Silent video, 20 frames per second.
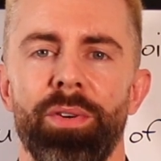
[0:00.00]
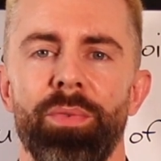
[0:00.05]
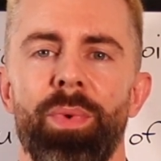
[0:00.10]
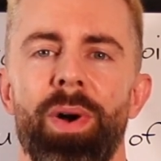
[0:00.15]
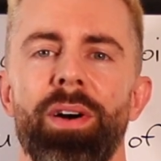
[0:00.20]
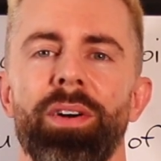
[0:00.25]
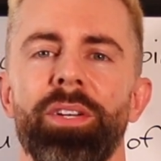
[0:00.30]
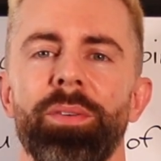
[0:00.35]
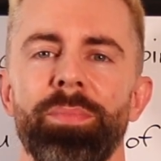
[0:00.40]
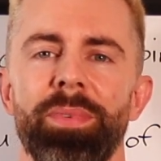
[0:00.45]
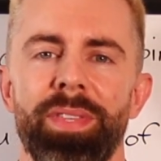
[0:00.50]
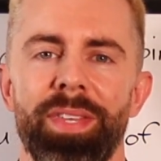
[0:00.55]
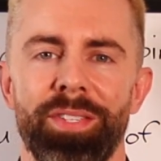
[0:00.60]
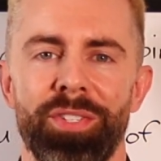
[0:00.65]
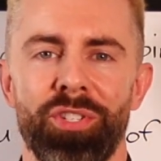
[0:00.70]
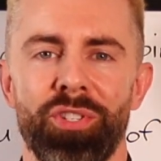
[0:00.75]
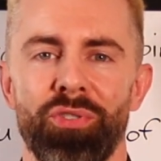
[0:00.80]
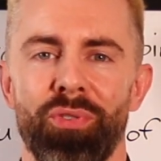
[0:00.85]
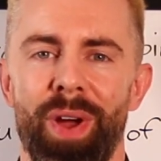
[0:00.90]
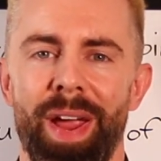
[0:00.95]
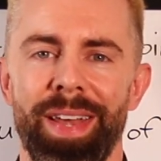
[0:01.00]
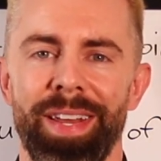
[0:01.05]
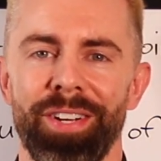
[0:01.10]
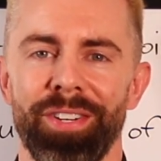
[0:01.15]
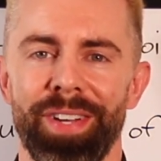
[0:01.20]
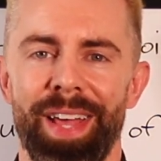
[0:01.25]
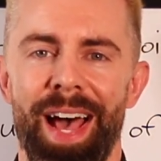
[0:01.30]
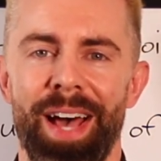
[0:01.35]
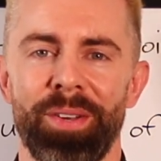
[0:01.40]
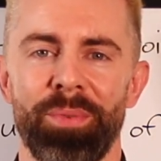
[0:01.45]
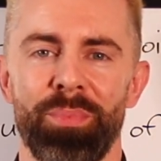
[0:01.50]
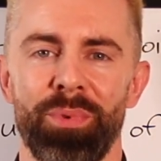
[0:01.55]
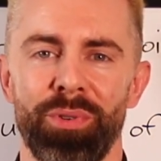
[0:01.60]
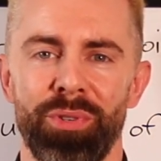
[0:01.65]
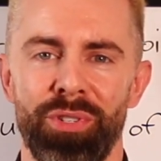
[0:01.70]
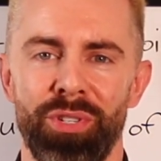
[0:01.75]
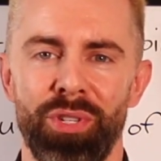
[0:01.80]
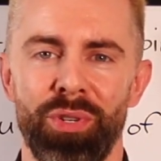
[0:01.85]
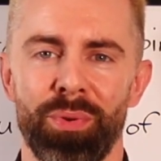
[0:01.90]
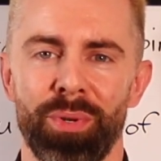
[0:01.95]
and welcome to this training on how to
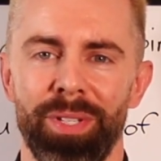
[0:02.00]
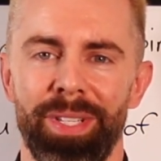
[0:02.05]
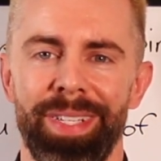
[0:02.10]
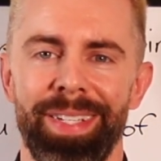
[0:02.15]
boost your